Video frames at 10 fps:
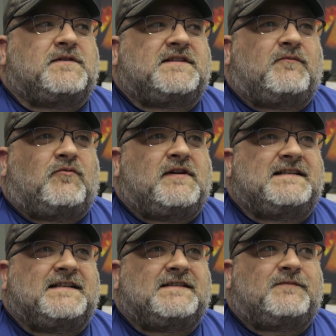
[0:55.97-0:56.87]
some
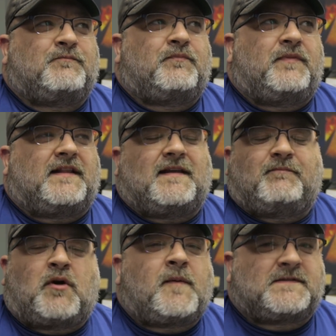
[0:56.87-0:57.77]
reasons that they
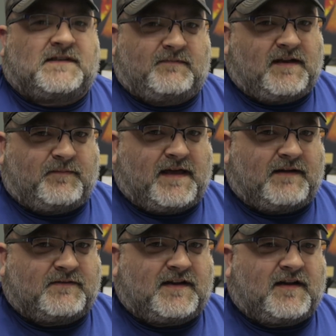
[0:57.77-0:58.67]
purposely made it
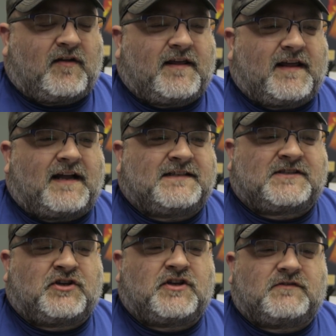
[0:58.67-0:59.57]
bad. I
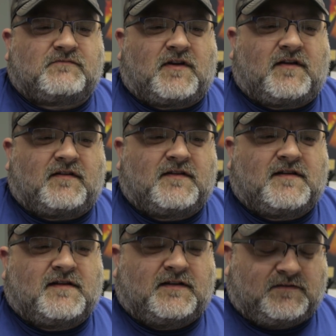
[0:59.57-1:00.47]
just couldn't,
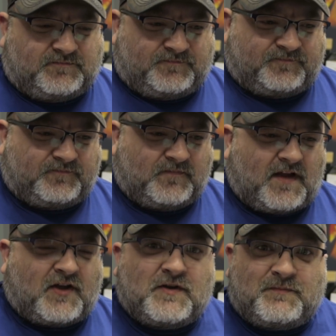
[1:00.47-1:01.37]

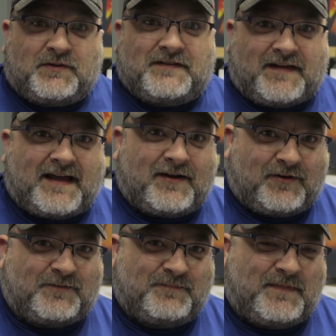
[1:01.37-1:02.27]
I couldn't believe
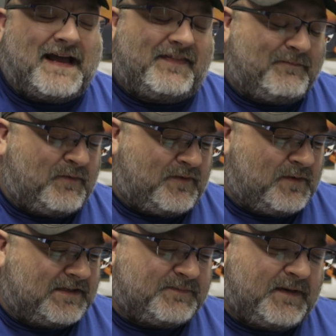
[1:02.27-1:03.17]
how bad that movie
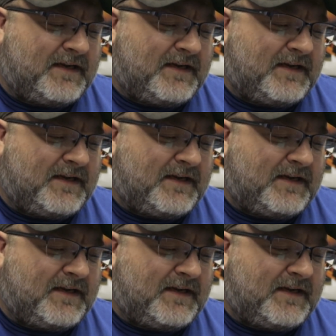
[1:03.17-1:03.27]
was. But